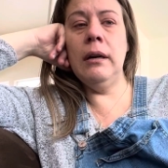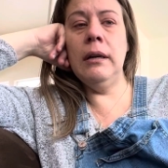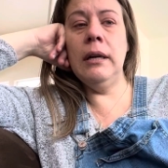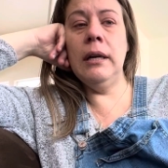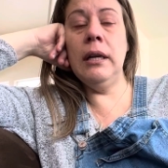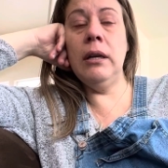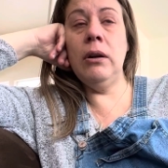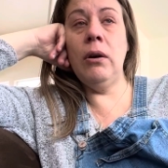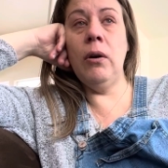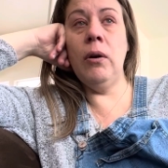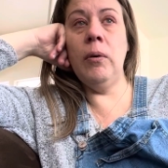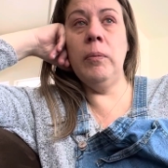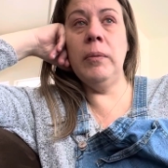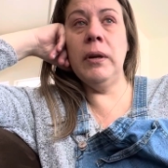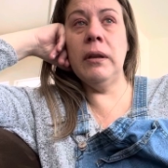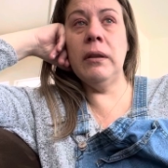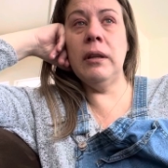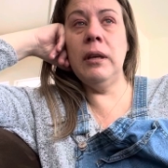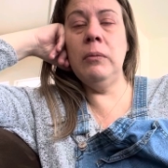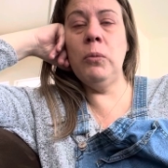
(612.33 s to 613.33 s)
and hope
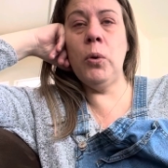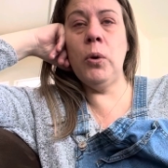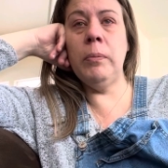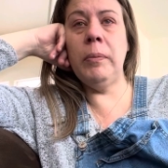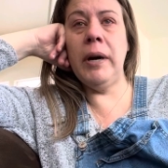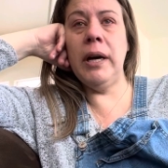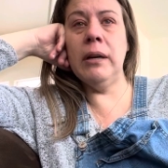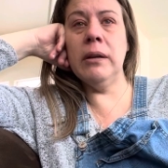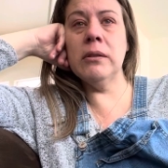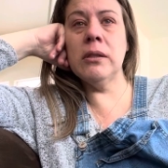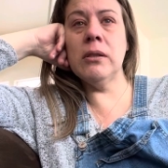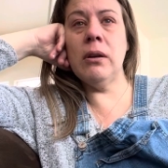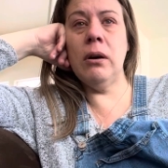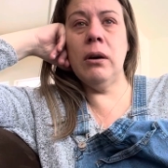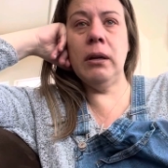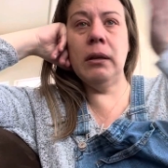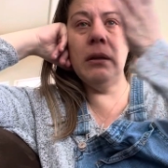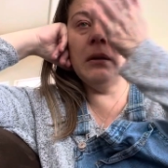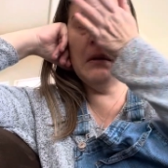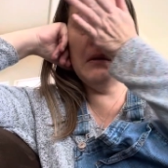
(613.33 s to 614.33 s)
nothing more piles
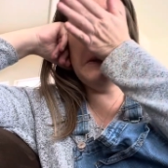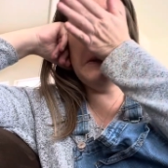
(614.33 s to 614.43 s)
on